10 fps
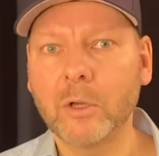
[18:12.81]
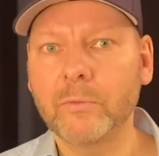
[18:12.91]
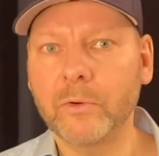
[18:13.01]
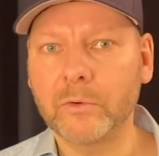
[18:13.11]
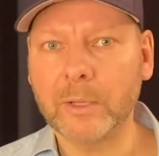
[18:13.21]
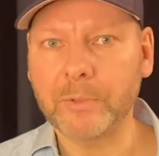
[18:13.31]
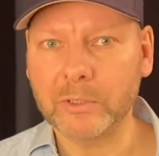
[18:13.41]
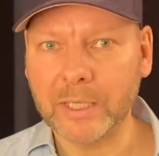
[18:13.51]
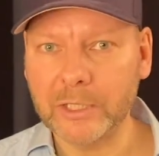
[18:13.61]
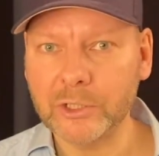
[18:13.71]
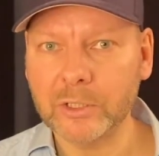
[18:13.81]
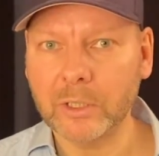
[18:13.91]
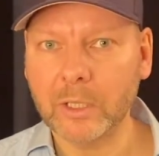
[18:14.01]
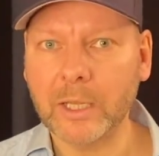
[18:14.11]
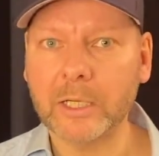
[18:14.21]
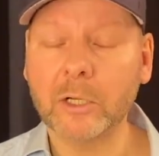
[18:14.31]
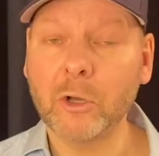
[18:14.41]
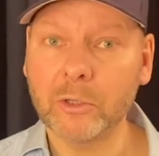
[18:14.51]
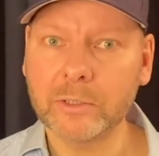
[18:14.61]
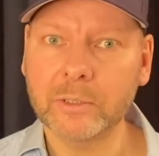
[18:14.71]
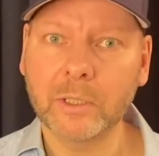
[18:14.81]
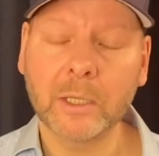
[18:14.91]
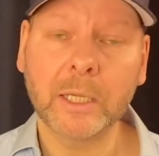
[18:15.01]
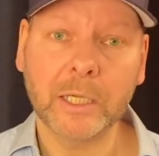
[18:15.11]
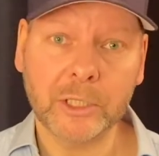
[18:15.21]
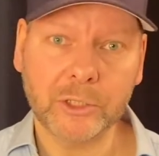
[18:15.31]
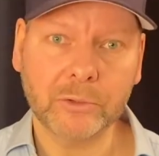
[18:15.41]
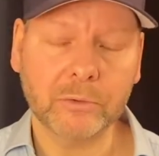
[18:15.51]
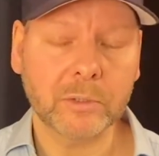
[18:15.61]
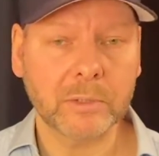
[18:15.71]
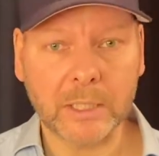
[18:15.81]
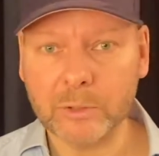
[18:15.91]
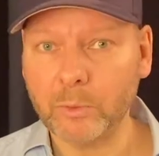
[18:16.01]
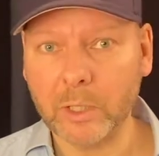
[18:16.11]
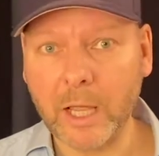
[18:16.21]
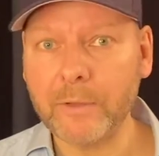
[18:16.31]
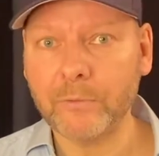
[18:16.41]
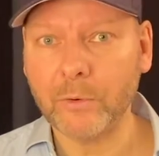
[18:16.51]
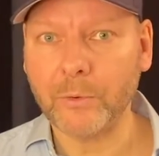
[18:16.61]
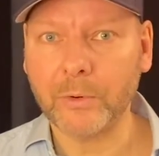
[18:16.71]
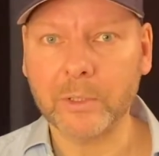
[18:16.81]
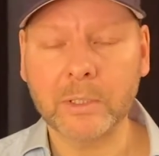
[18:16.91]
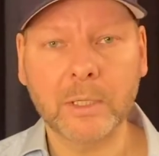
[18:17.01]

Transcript: for reputational and cost issues. That's what I've learned.